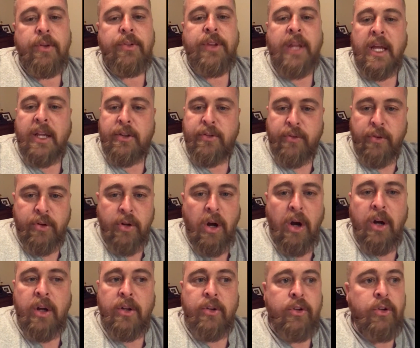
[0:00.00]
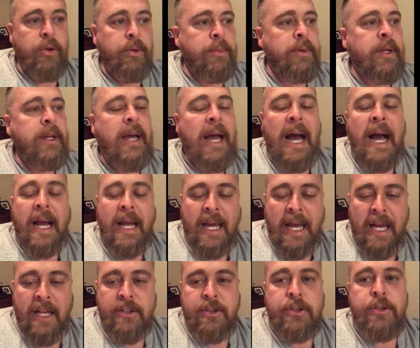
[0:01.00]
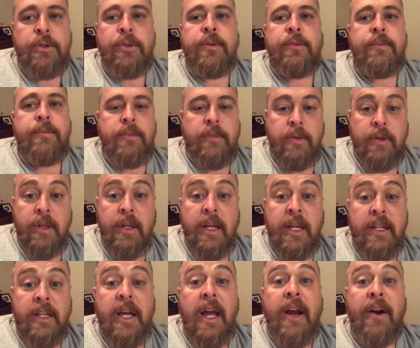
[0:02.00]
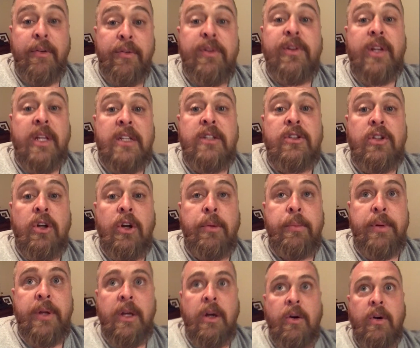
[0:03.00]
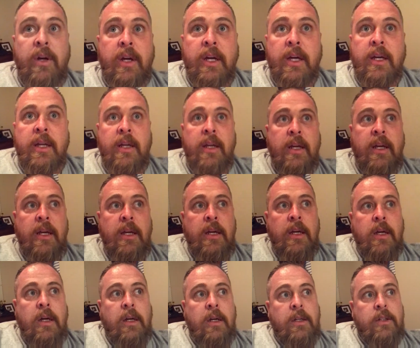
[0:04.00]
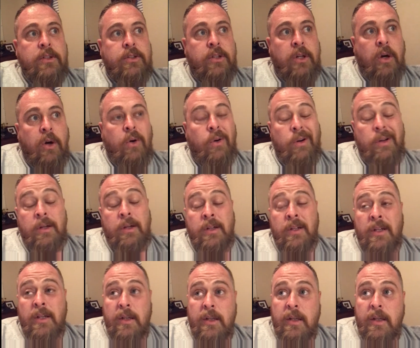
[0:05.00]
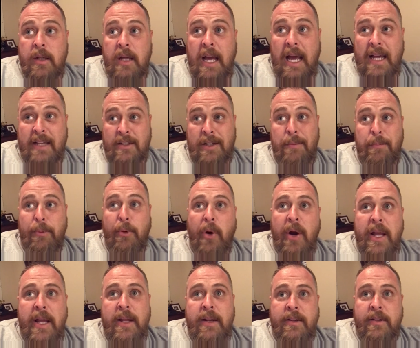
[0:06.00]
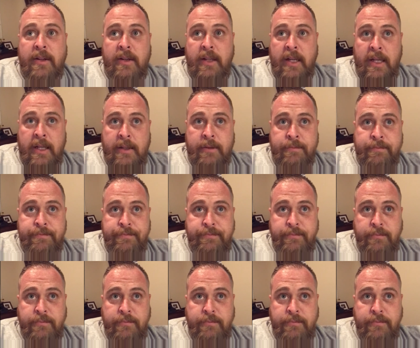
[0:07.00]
Thanks for talking to me. I got you. Everything's going to be okay. So as I'm praying today,